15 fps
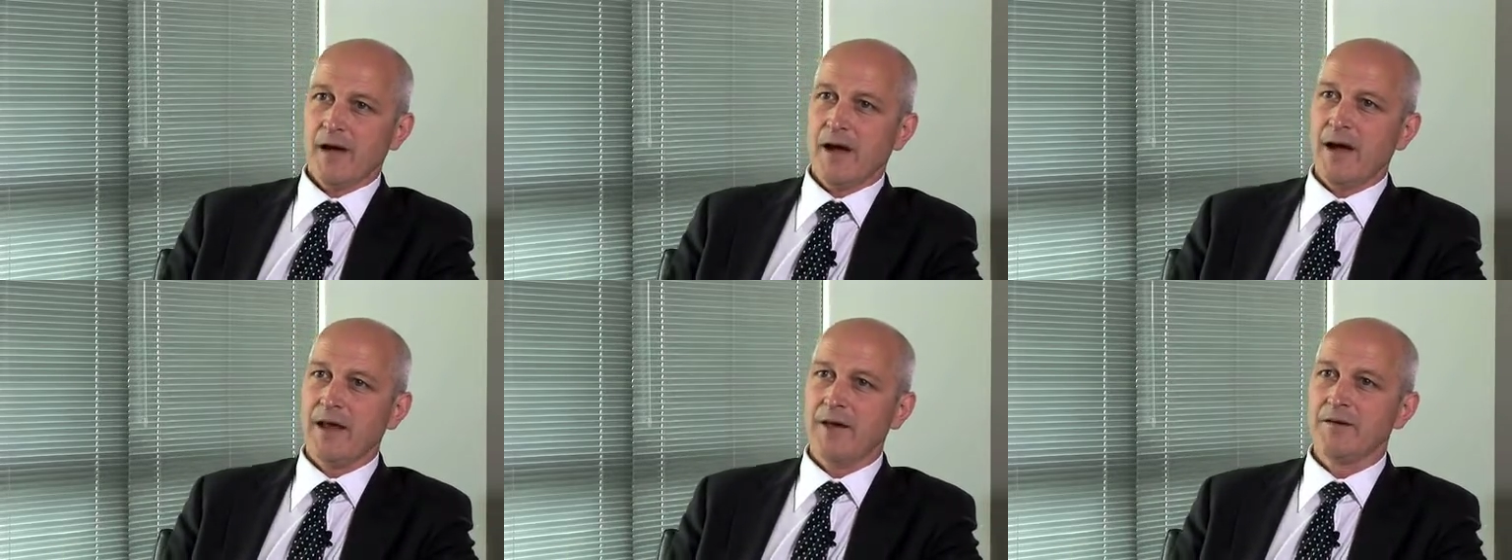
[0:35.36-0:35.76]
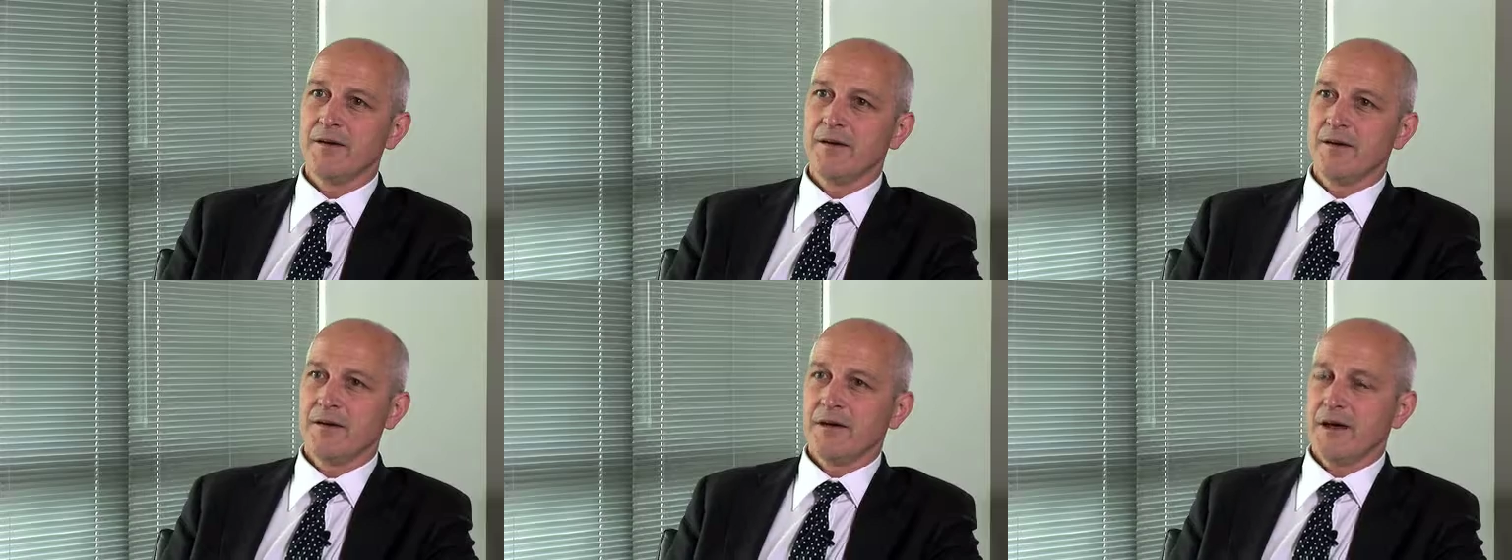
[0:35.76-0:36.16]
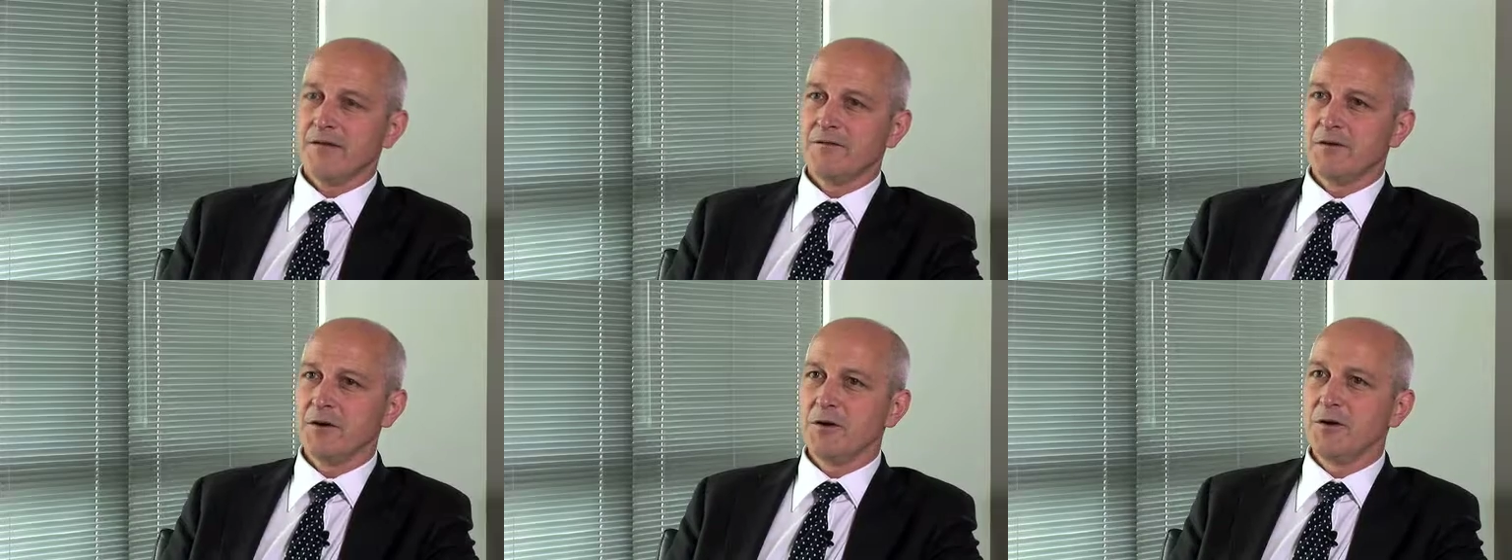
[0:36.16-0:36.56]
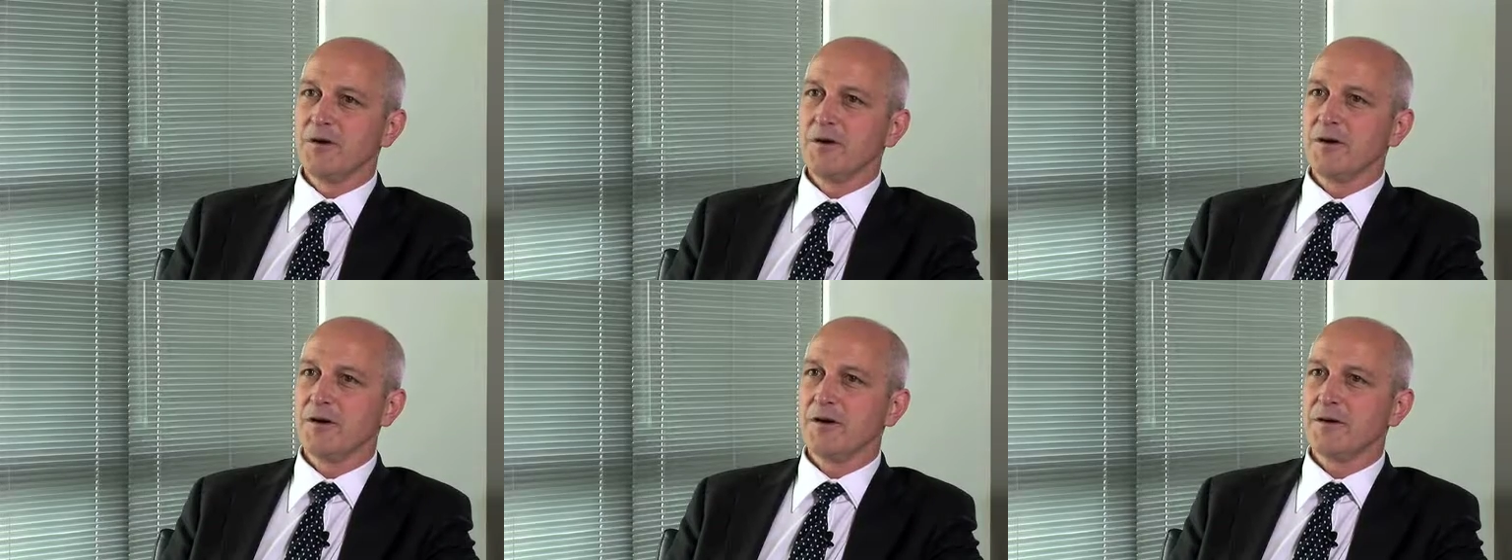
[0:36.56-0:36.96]
And if you
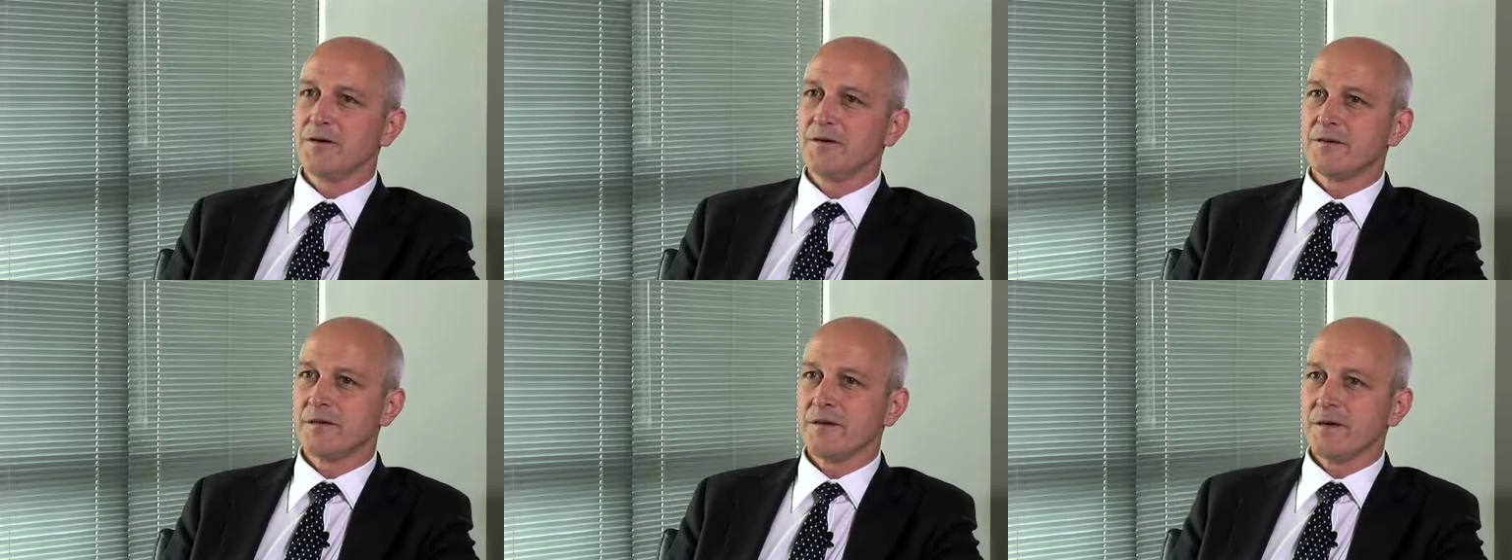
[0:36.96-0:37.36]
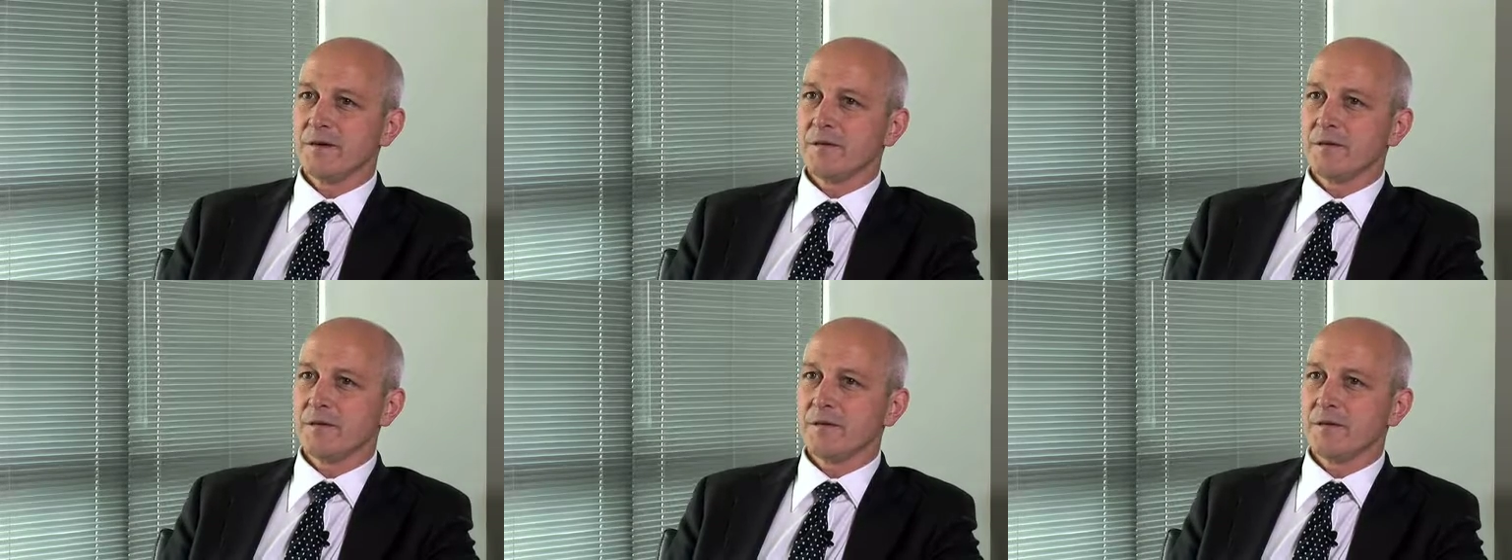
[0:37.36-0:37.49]
look at